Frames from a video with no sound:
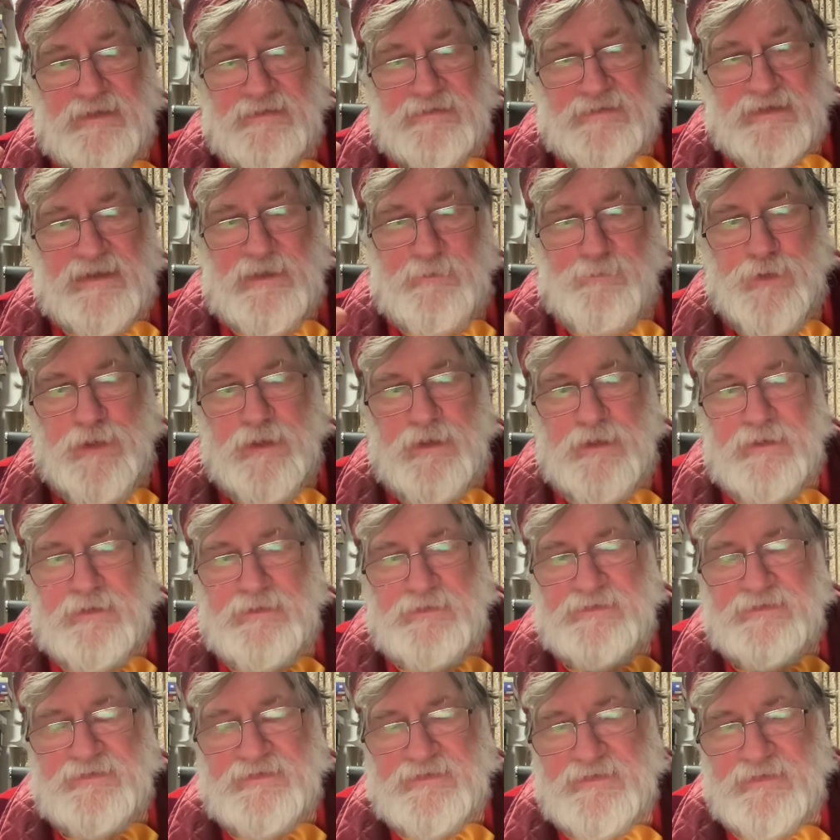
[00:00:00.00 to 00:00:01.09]
keeping
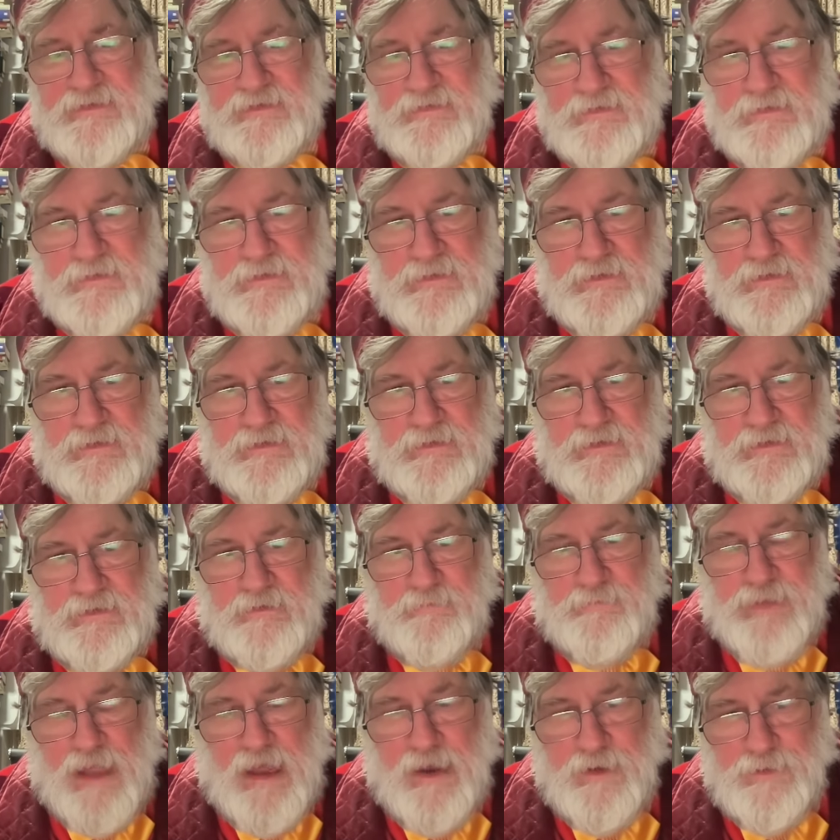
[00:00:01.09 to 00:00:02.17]
his
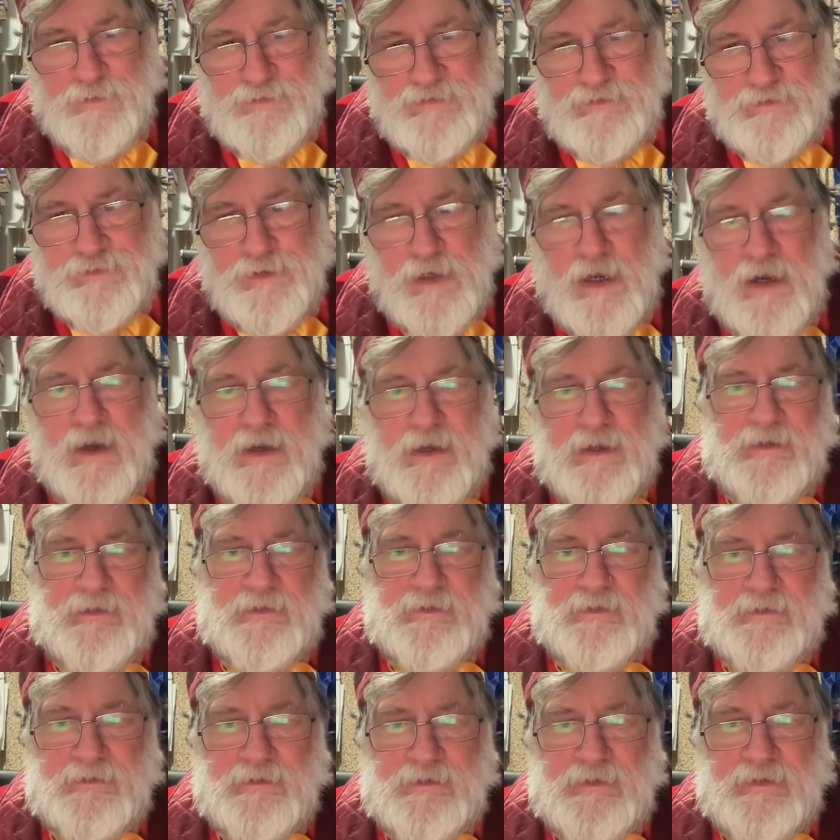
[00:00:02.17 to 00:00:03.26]
powder dry